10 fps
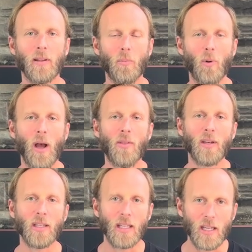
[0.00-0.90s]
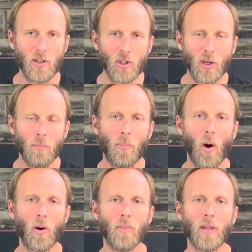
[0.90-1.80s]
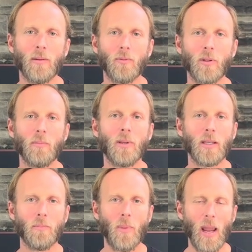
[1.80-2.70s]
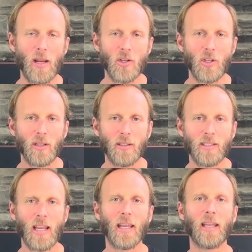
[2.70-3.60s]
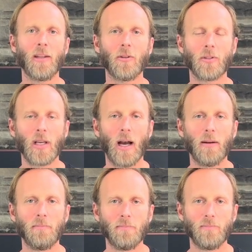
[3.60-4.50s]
breath in each compartment, really being patient and taking your time.